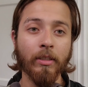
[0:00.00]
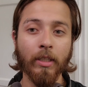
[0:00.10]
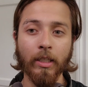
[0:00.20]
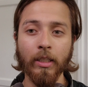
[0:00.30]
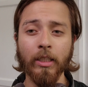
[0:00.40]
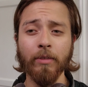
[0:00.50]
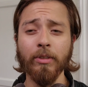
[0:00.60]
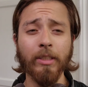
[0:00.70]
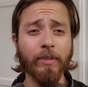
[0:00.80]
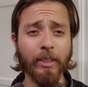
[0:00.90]
I think it
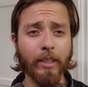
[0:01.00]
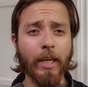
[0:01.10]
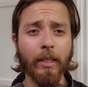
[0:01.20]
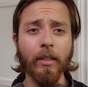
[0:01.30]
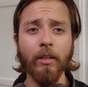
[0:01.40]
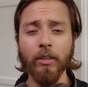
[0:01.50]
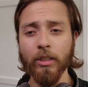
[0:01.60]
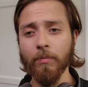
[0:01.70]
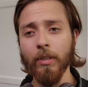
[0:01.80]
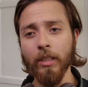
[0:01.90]
was even dead or
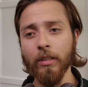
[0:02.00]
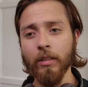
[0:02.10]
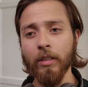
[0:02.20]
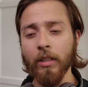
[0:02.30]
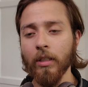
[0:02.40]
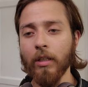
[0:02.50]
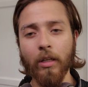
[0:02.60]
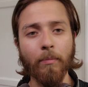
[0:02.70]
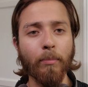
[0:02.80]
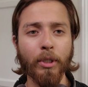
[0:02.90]
something,
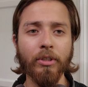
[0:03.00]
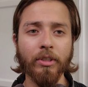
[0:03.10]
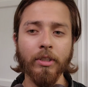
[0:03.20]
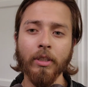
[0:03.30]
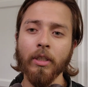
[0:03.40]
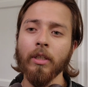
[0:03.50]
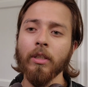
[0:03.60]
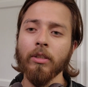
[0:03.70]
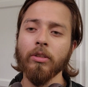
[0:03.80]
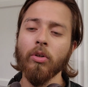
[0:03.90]
burnt.
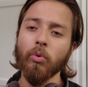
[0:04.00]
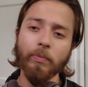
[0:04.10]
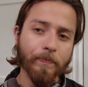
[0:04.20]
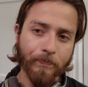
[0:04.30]
So